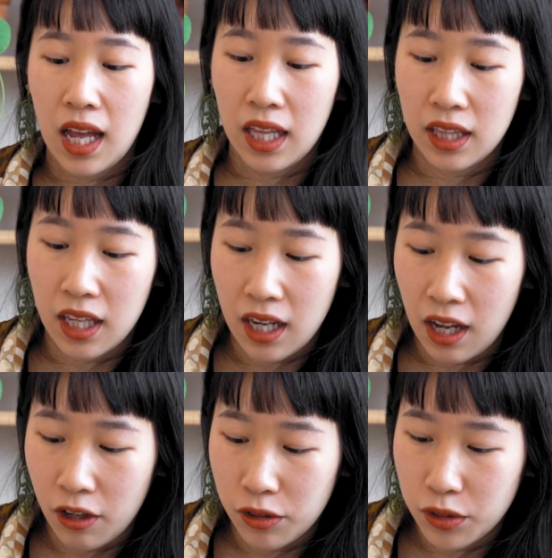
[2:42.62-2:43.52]
And then
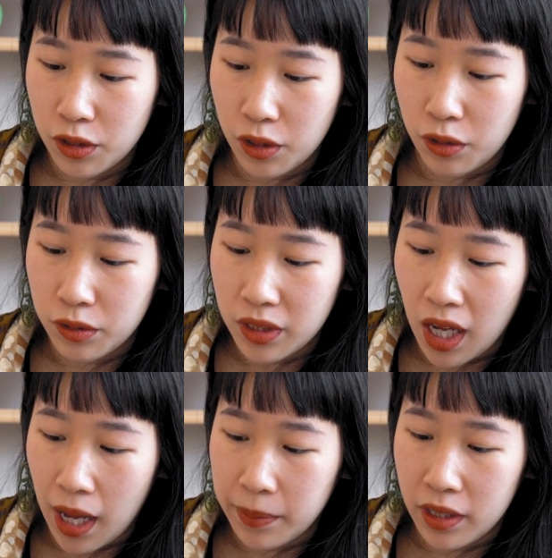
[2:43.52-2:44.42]
I also
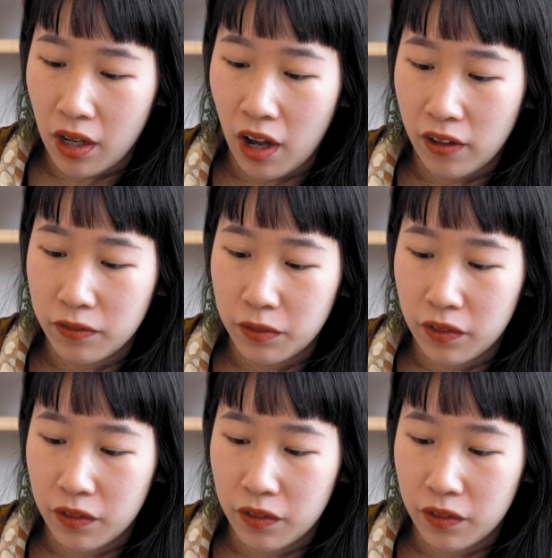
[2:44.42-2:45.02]
topped it off